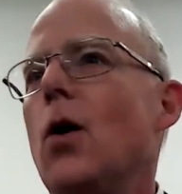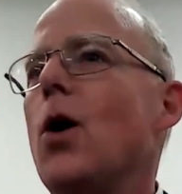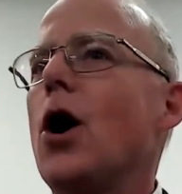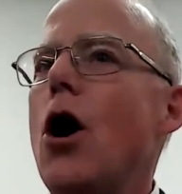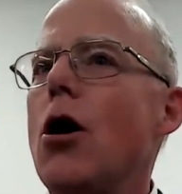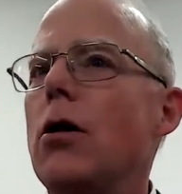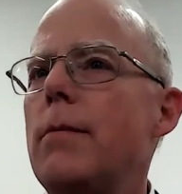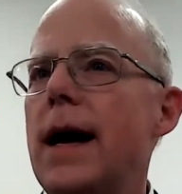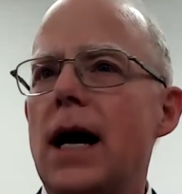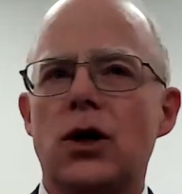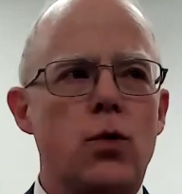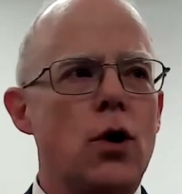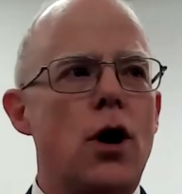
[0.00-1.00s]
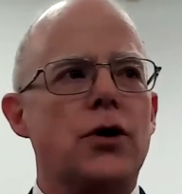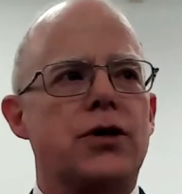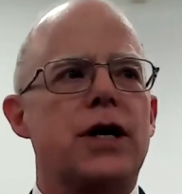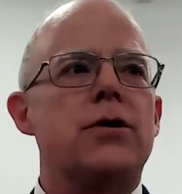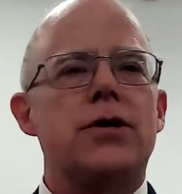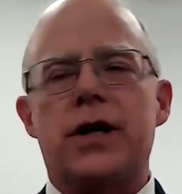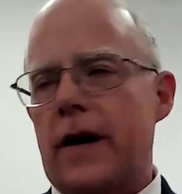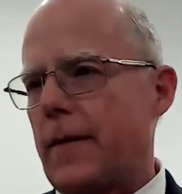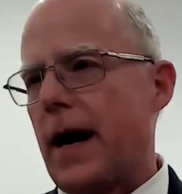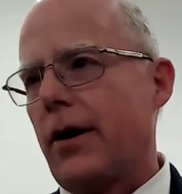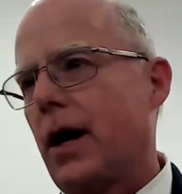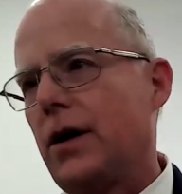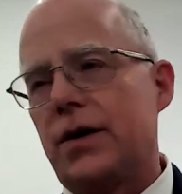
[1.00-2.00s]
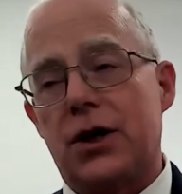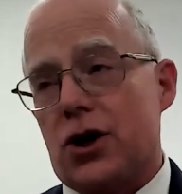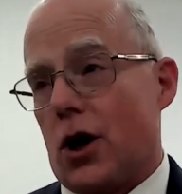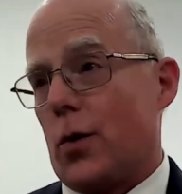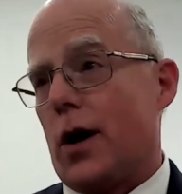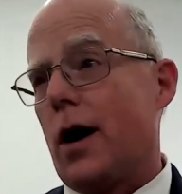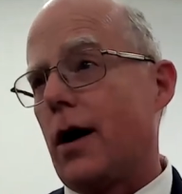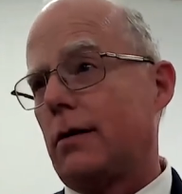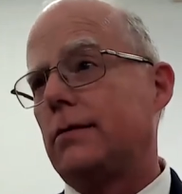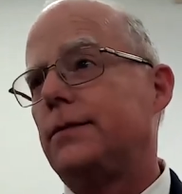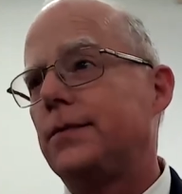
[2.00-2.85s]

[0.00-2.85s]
We're all a mess. We're all sinners saved by grace. That's all we are.